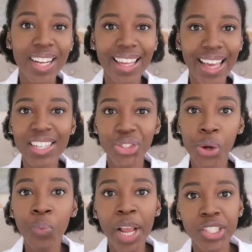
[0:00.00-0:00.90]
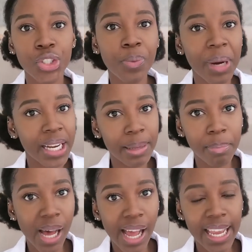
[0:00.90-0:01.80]
to get don't waste your money
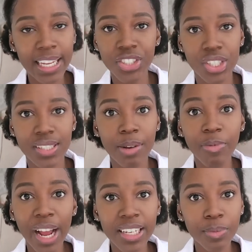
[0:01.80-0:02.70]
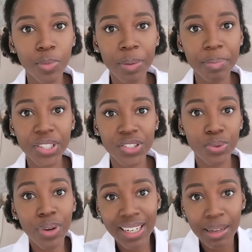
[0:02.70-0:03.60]
buying just some random one because
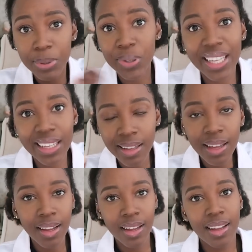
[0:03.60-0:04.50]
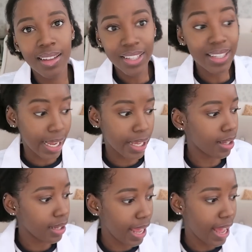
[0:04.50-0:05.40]
you end up looking like a
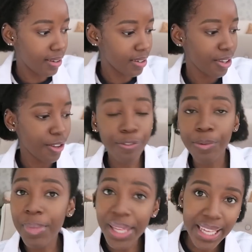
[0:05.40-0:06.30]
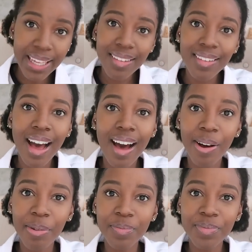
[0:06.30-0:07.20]
clown for me
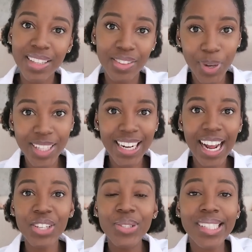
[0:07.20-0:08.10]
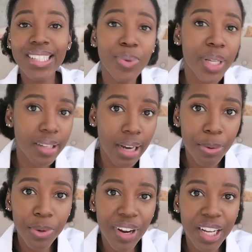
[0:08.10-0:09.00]
um, the one that I use and the one that I
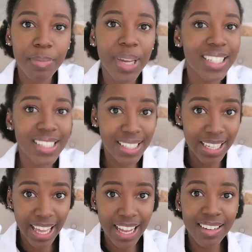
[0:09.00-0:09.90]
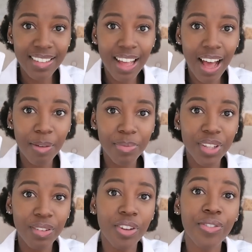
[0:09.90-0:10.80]
would recommend is again um,
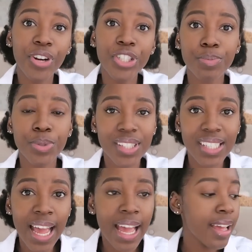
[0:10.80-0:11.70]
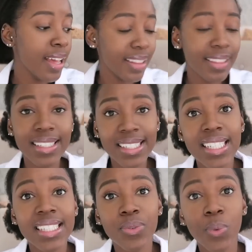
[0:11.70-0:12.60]
the La Roche-Posay the tinted